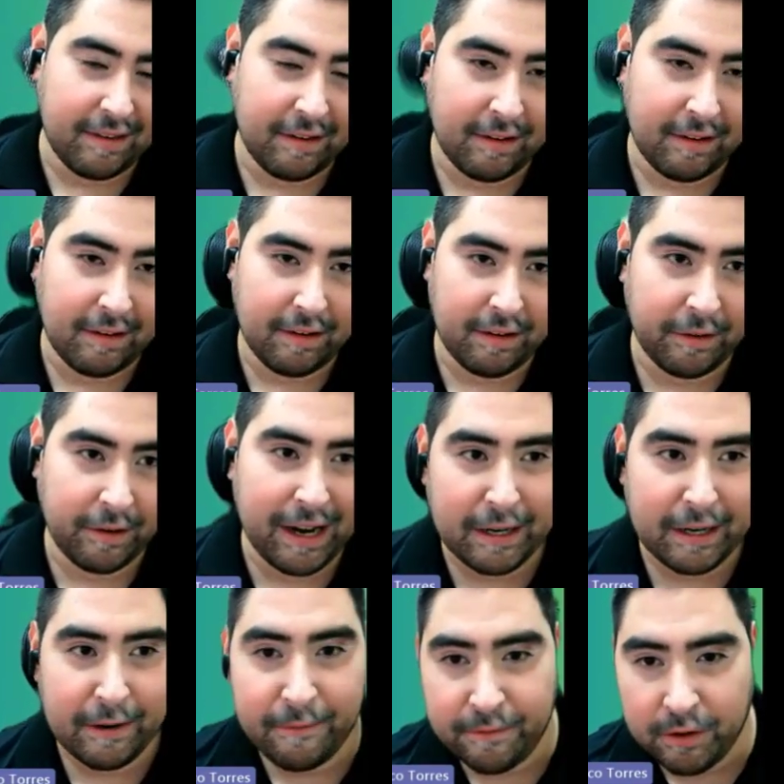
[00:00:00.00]
They're
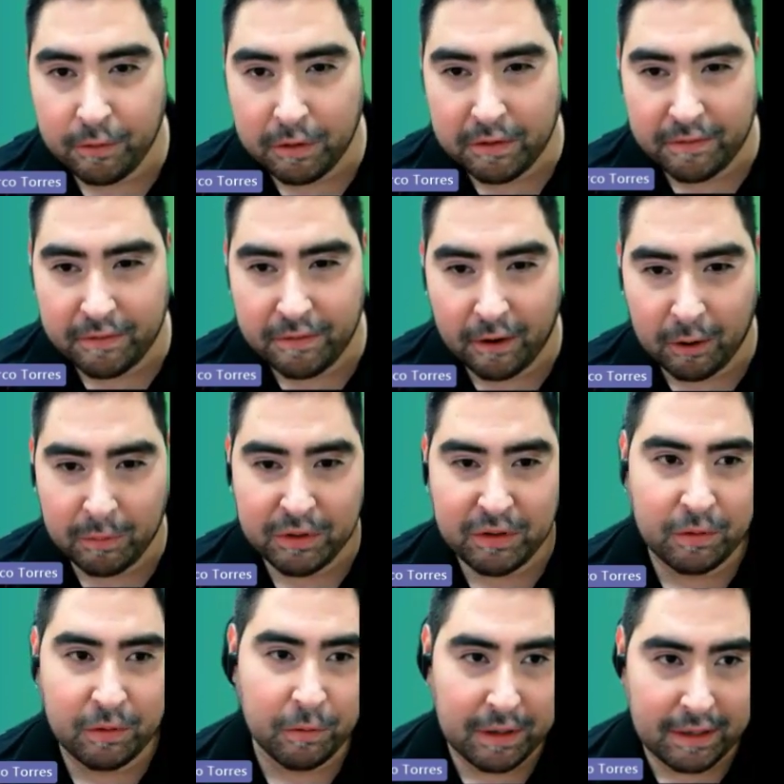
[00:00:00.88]
kind of few and far
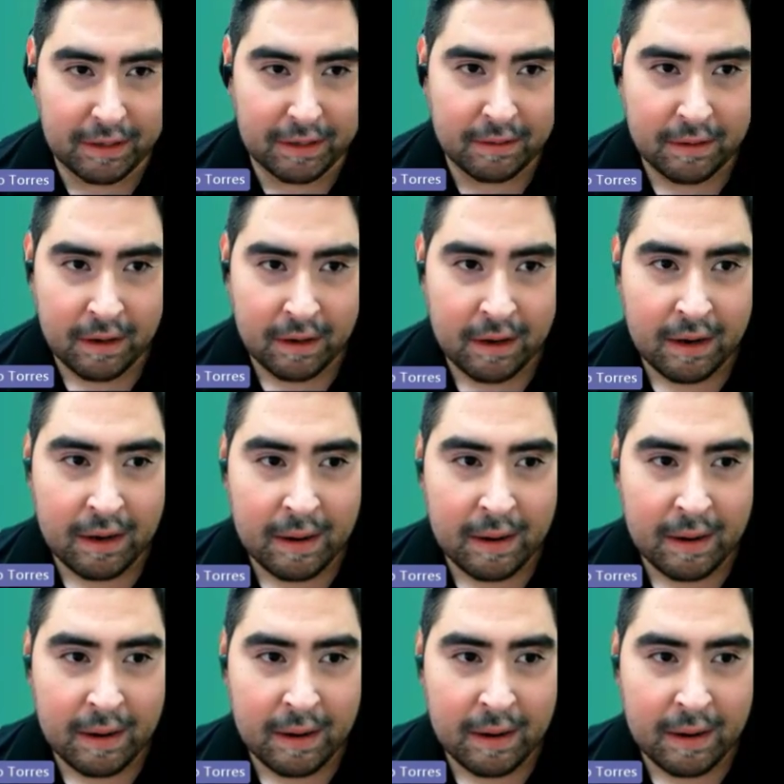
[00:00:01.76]
between,